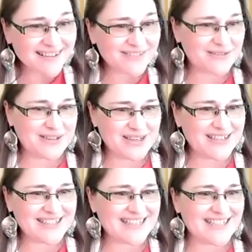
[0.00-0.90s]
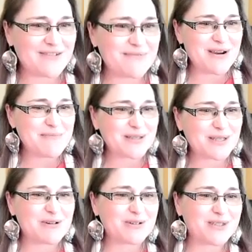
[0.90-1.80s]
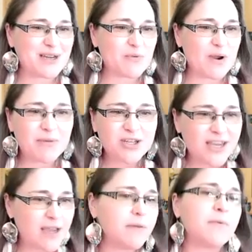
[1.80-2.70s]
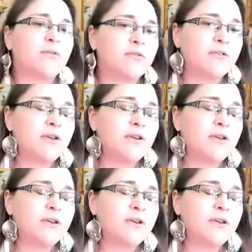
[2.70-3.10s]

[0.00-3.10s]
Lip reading: really good sense from business model standpoint, but you can't be both.